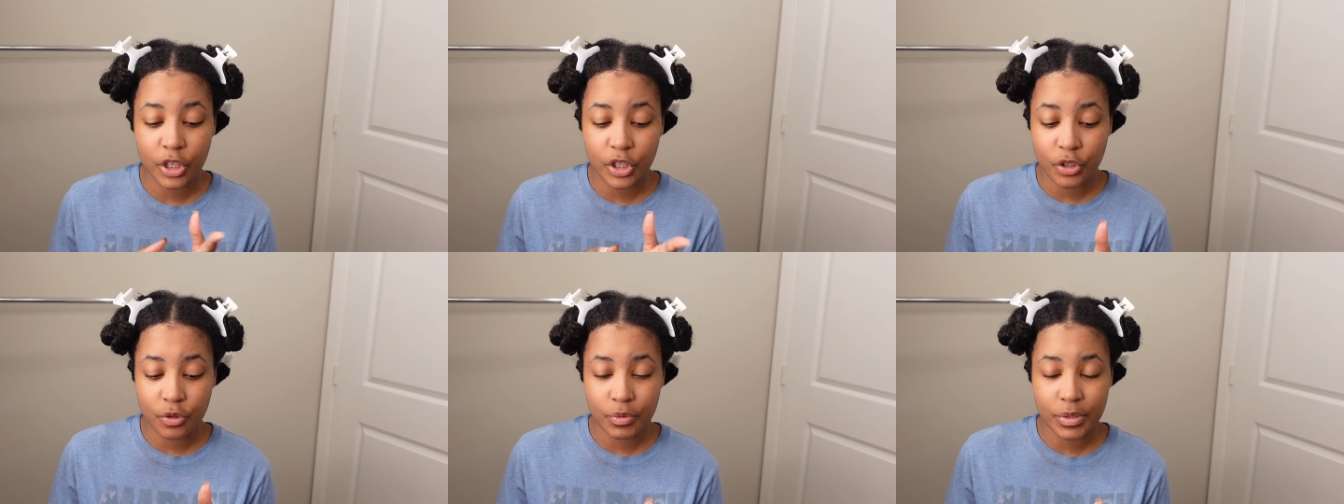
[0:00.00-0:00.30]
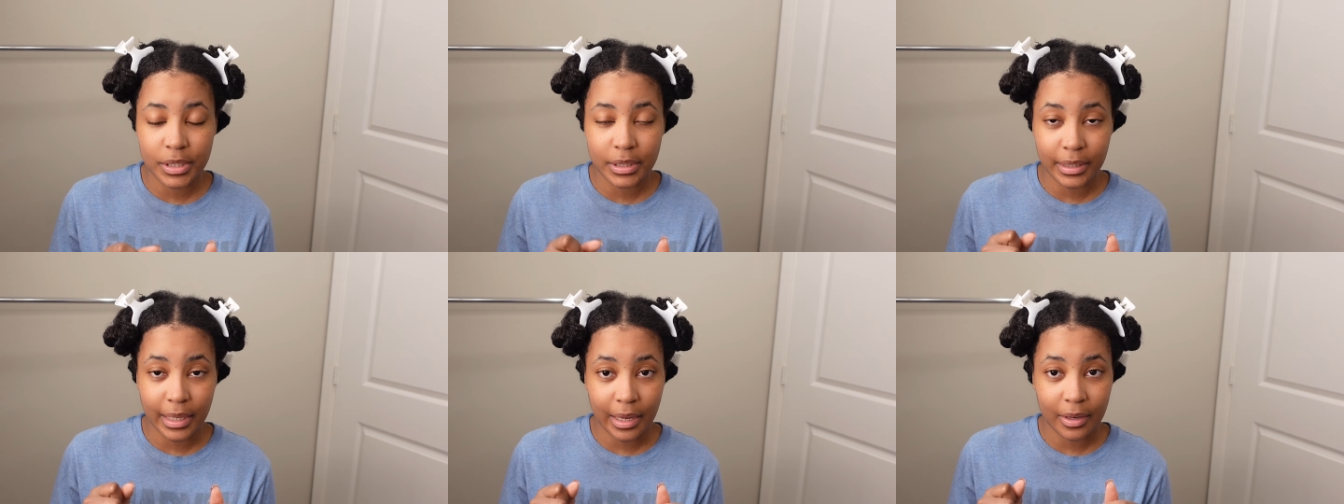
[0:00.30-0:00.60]

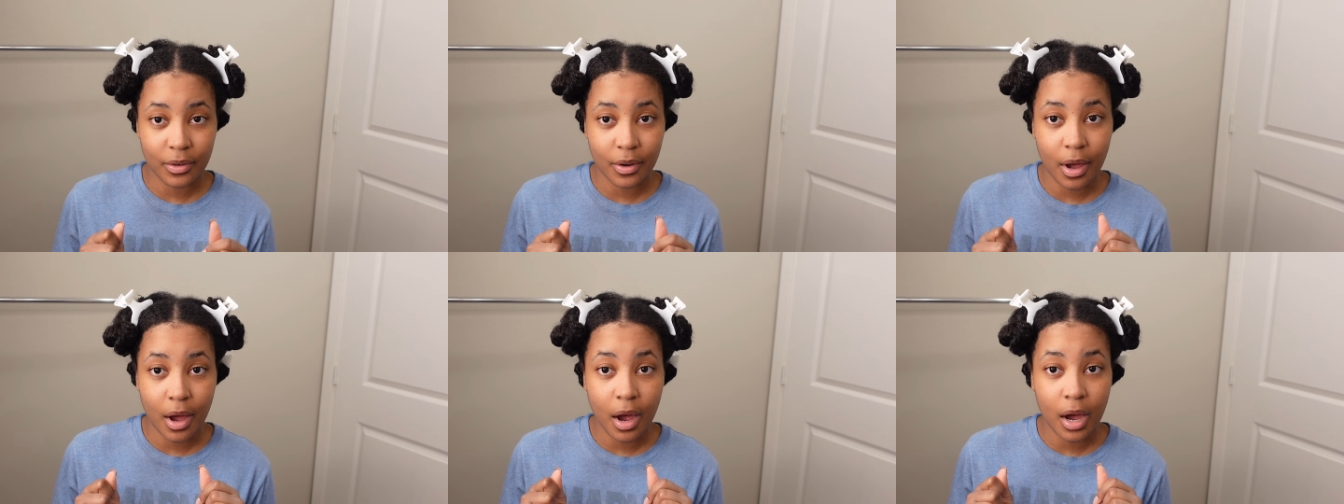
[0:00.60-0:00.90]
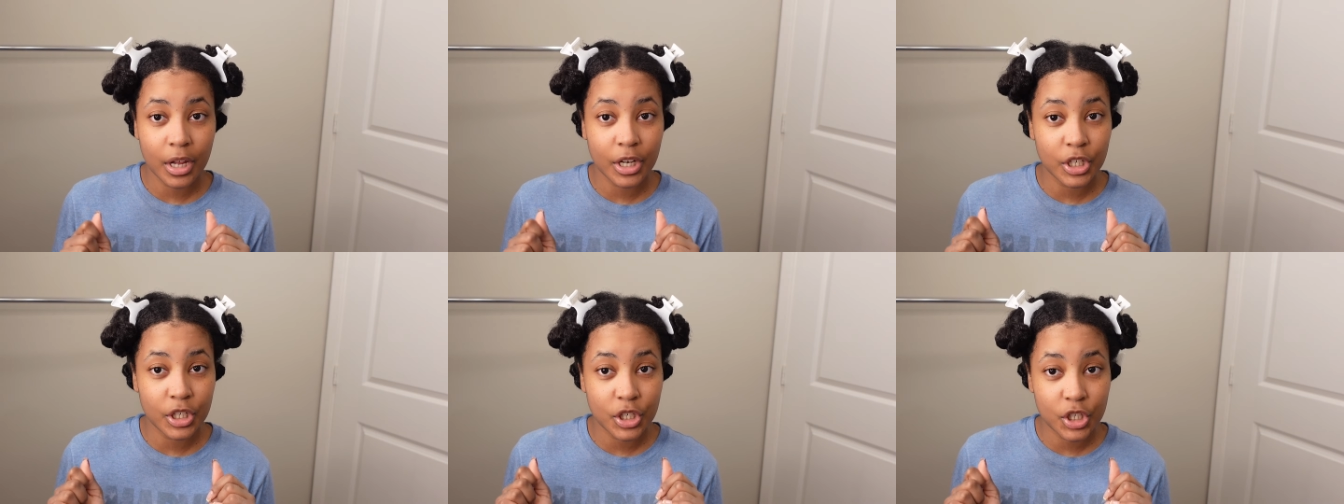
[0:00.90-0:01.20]
using that
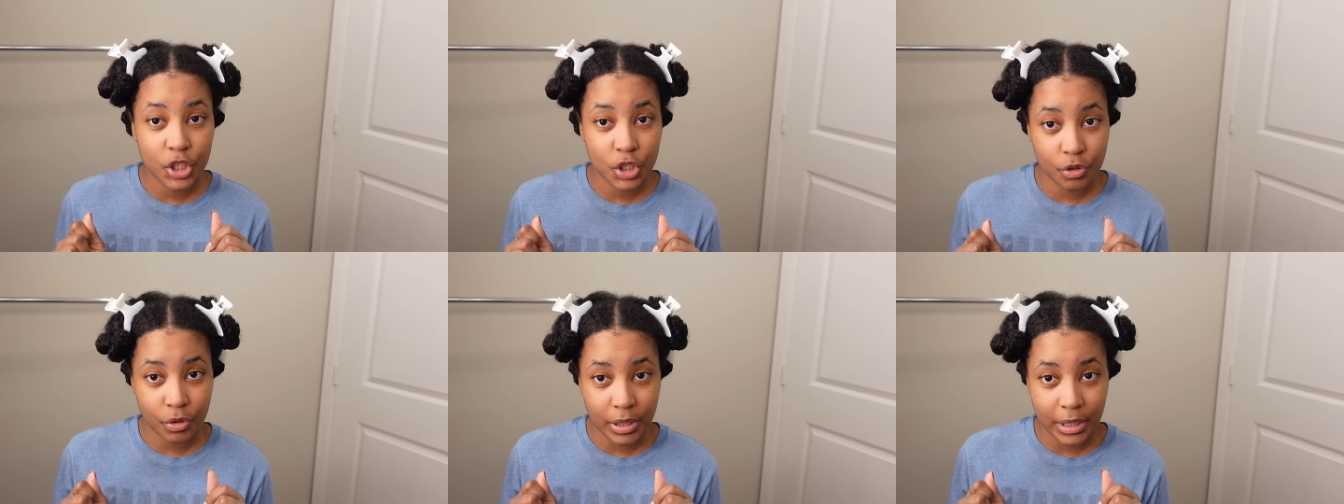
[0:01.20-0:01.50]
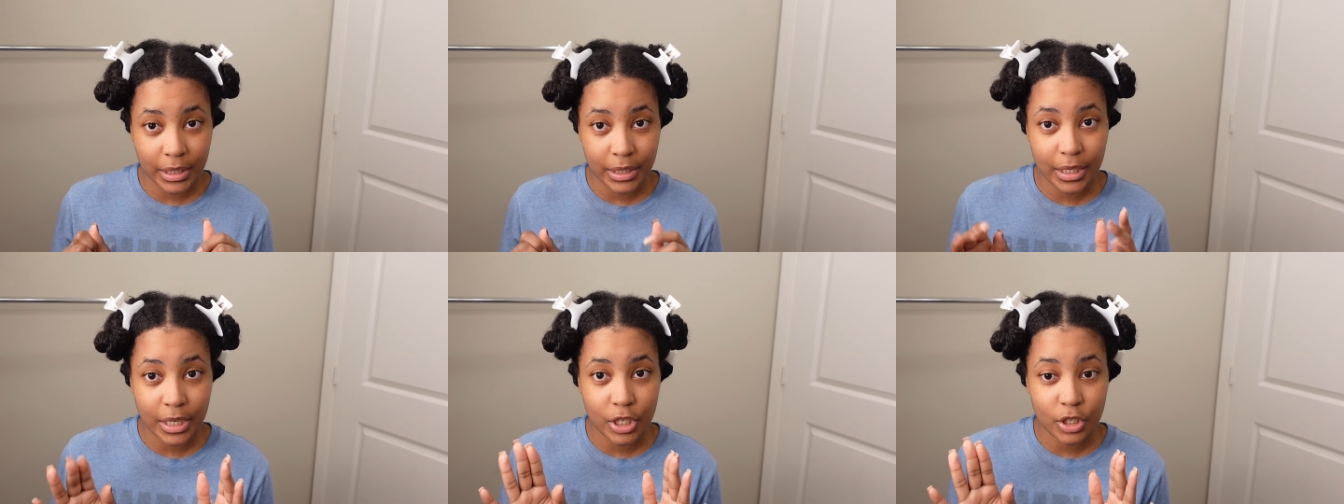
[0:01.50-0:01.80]
on
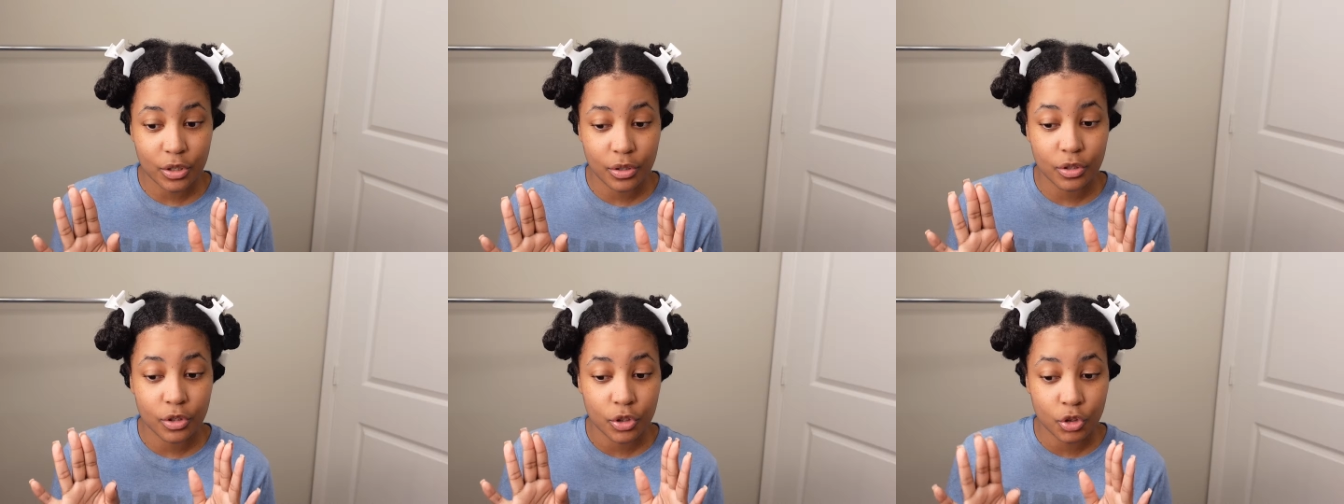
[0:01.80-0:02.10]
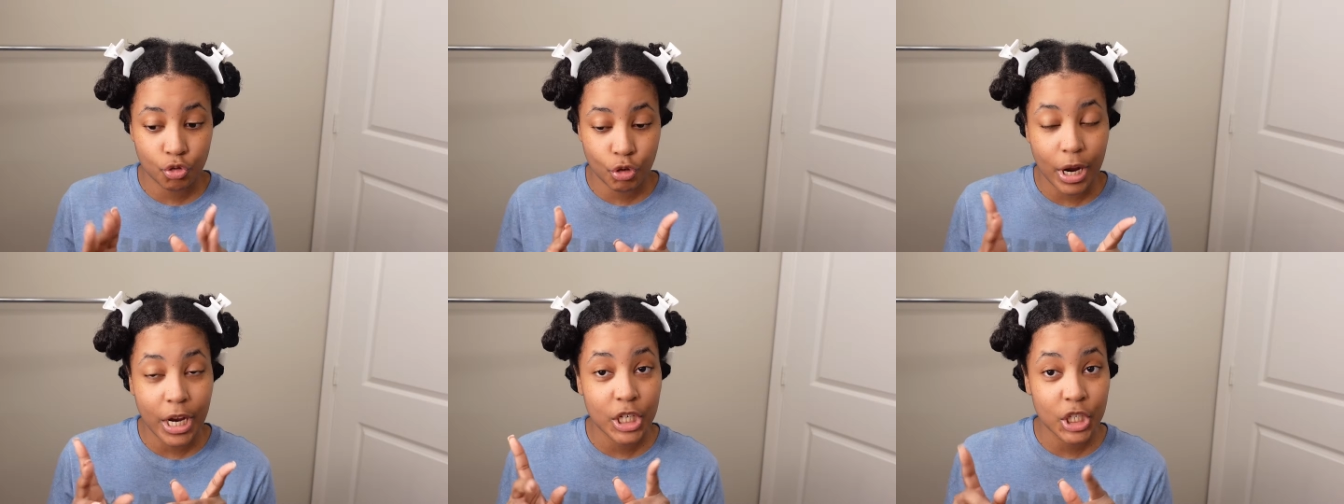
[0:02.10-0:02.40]
straight,
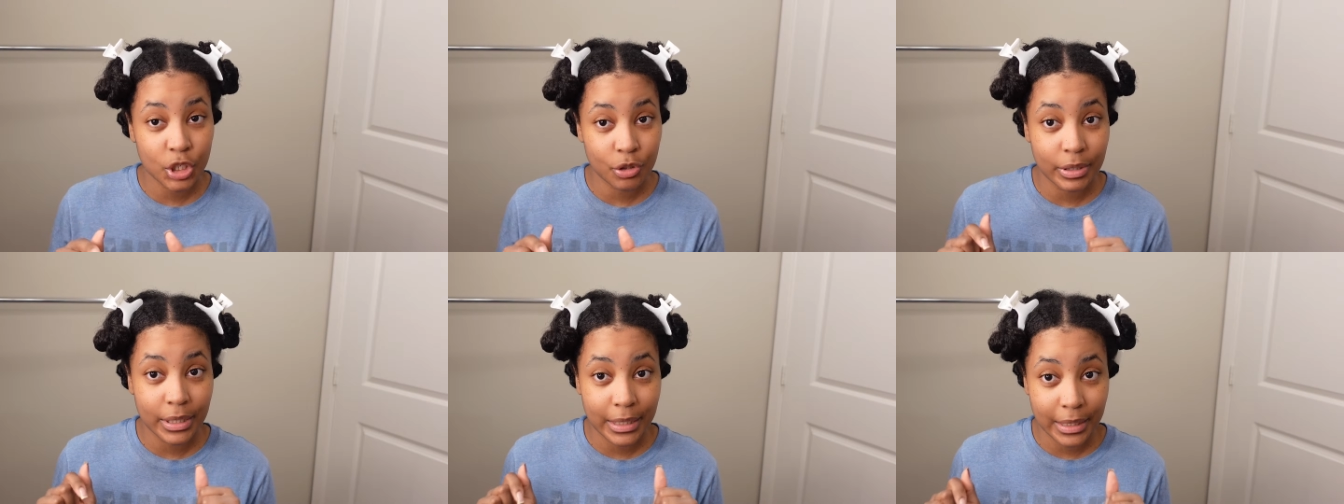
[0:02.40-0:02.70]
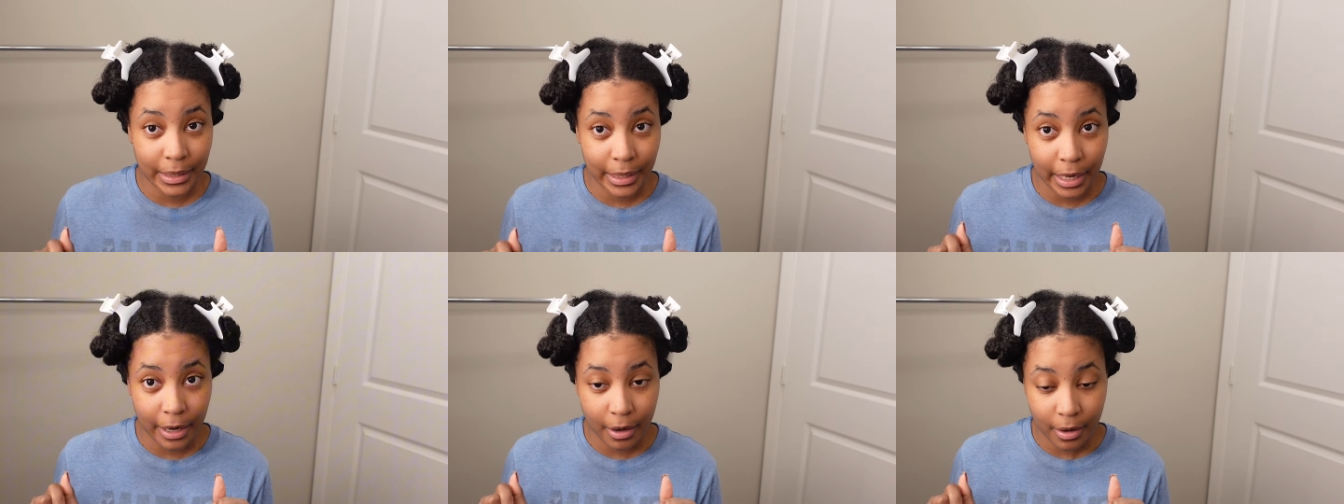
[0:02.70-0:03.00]
dry
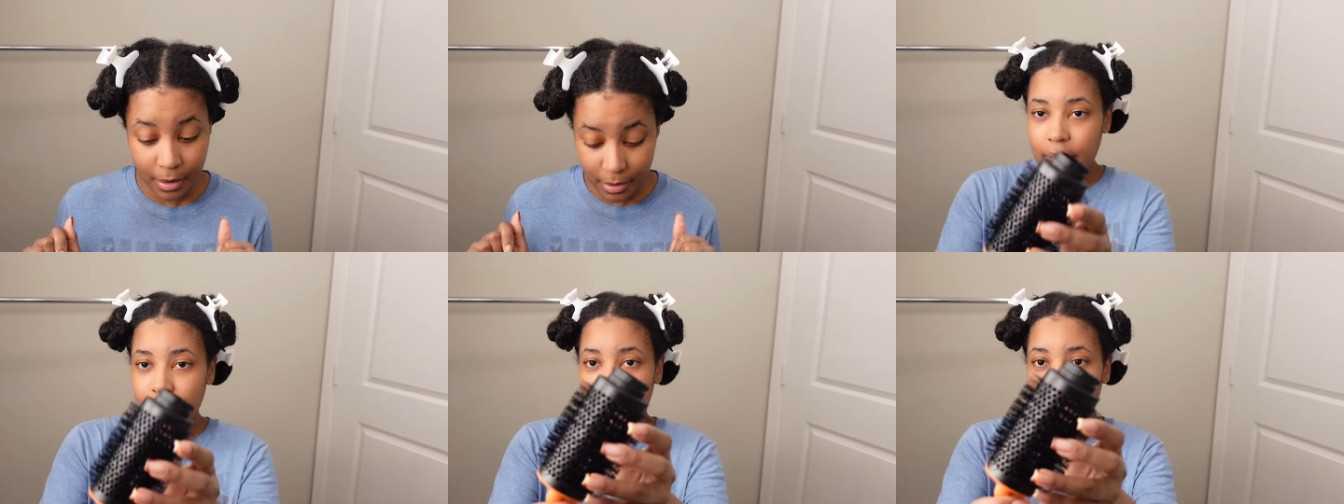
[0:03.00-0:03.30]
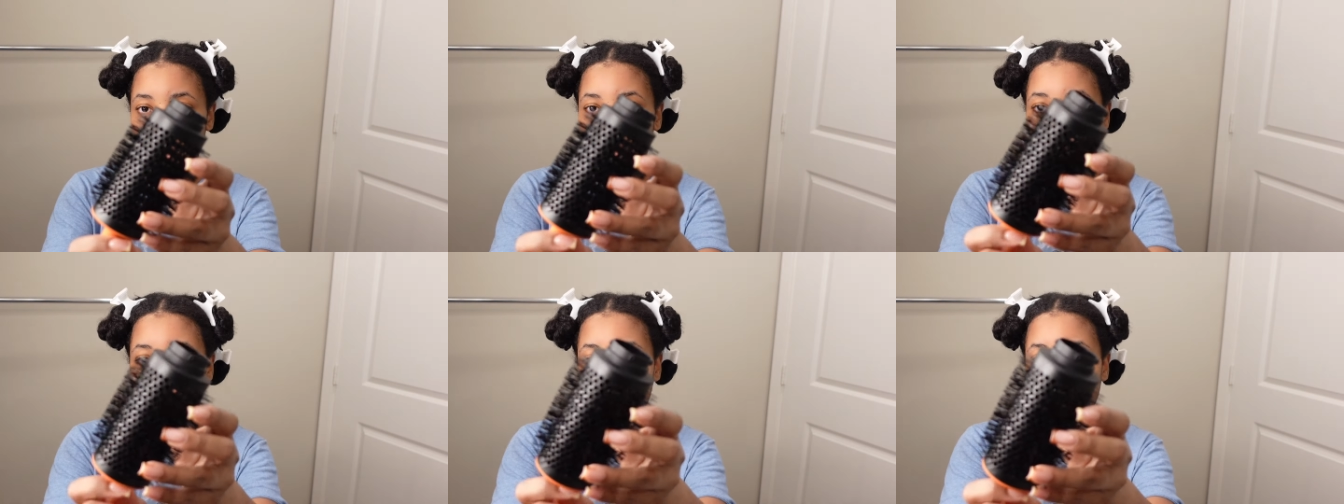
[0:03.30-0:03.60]
straighten hair. And
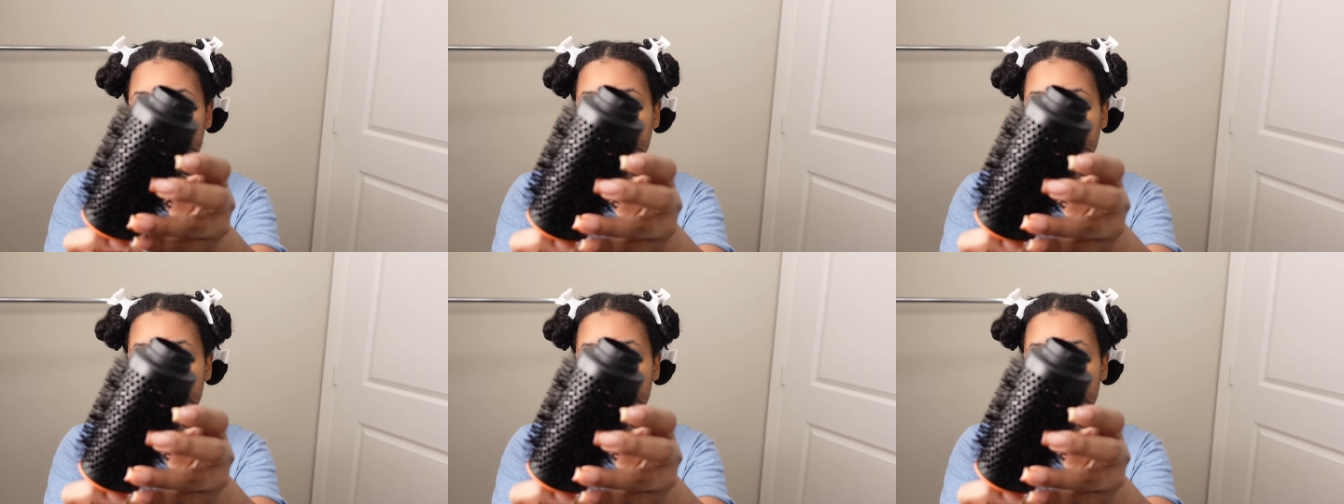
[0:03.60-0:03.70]
then you